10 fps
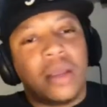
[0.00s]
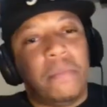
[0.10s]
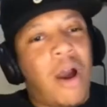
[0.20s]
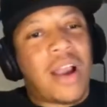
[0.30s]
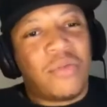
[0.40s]

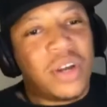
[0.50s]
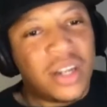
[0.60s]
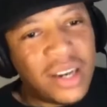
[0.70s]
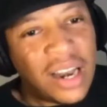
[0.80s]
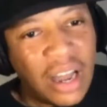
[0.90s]
Mark
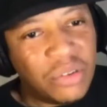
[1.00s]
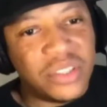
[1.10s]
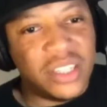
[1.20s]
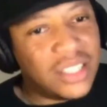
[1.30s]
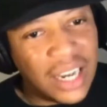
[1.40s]
wouldn't have
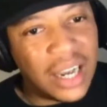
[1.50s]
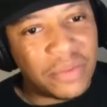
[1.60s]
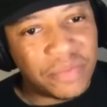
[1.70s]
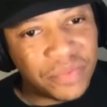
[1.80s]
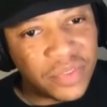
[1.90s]
lost his job.
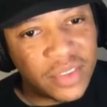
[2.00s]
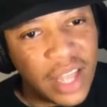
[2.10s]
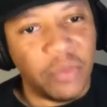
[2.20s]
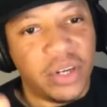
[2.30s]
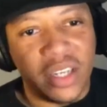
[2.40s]

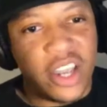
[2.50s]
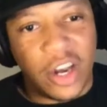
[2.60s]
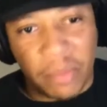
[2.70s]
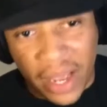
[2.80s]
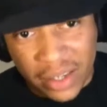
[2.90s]
They wouldn't have
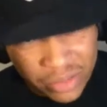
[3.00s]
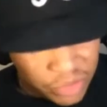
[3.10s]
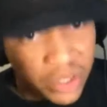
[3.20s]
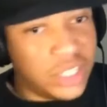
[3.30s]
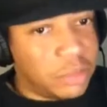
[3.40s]
cared about
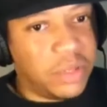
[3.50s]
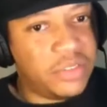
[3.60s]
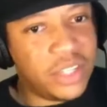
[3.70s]
religious beliefs.